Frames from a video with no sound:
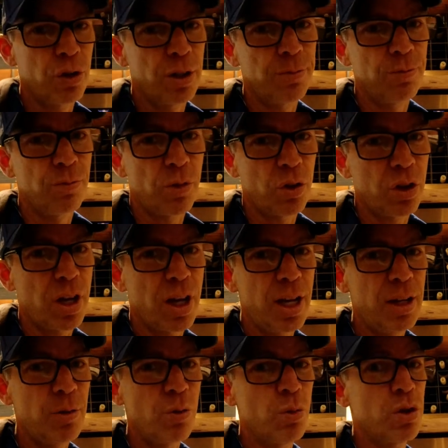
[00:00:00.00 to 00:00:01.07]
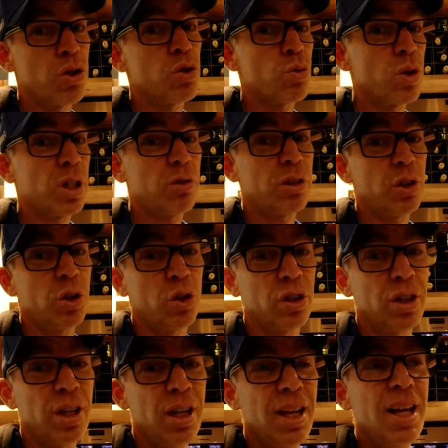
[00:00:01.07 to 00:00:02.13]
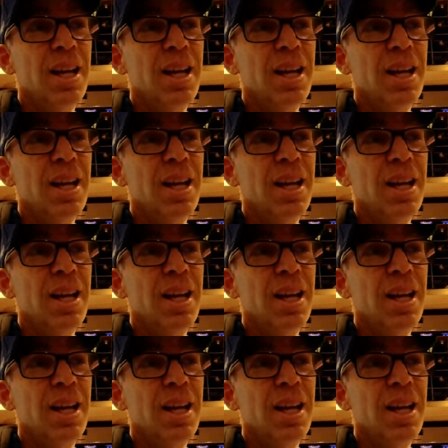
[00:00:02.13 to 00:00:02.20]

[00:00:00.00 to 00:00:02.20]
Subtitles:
for it, okay? Which is really, really good.